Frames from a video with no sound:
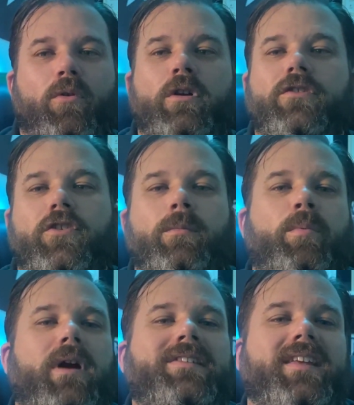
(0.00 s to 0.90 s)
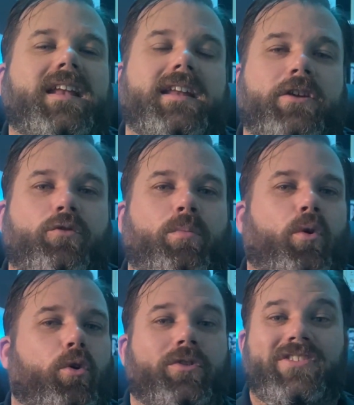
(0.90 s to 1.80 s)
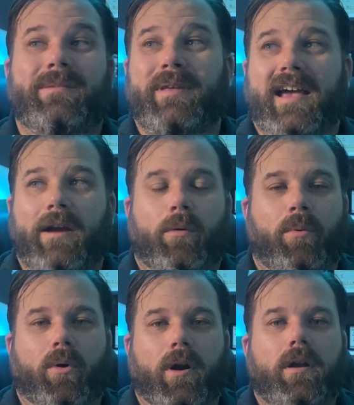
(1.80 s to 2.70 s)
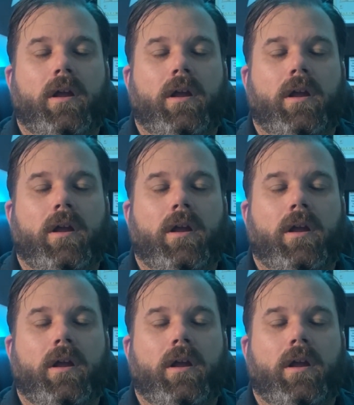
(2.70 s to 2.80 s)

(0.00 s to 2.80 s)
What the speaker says: consumer price index report, or CPI report.